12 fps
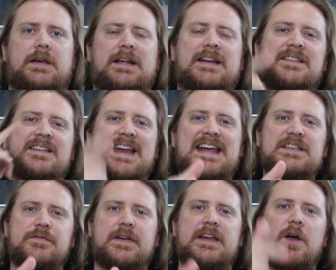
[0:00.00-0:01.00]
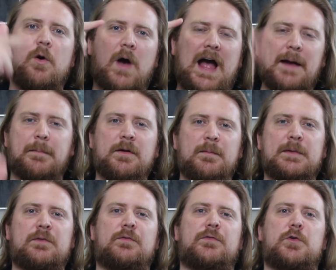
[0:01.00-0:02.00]
And in today's video, I'm going to
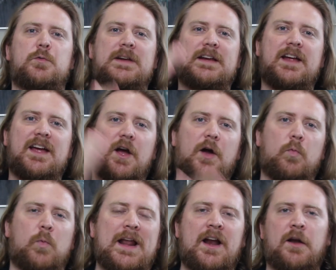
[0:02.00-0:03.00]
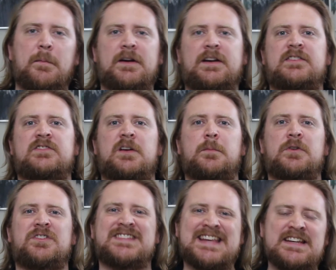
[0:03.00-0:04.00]
be reviewing Wet Hot American
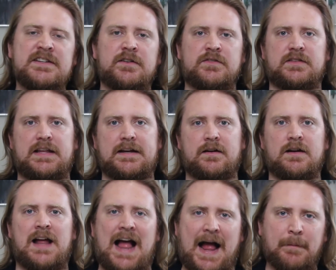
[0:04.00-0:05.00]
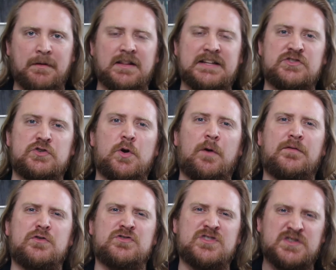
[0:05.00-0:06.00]
Summer 10 years later. I'm going to let you know
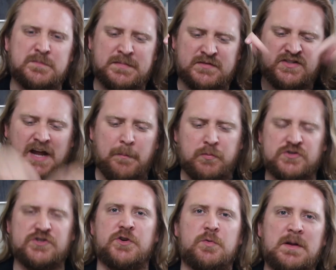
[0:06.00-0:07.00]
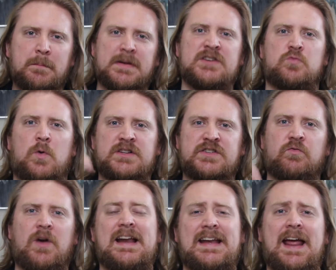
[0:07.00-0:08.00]
if you should just stop what you're doing and binge watch it
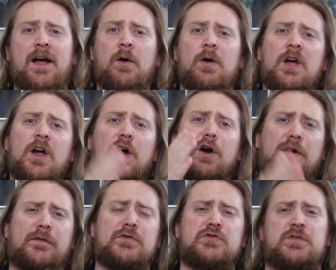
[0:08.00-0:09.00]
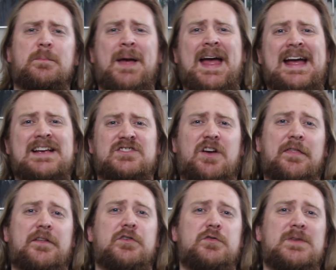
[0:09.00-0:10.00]
right now, or if you should pass
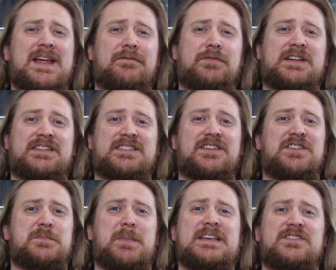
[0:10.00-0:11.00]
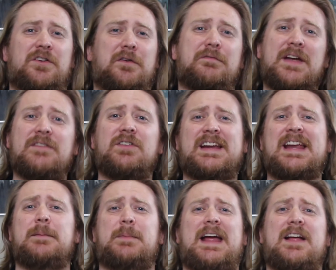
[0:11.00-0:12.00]
on the new Netflix series based on our favorite
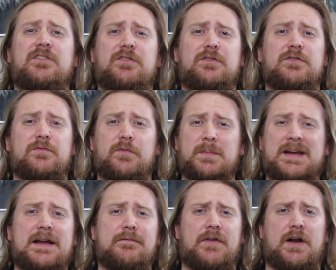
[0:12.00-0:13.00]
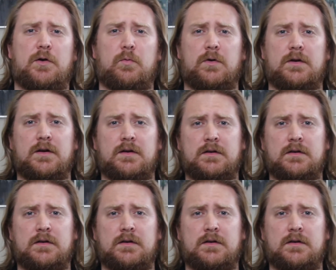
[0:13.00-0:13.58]
camp counselors from Camp Firewood.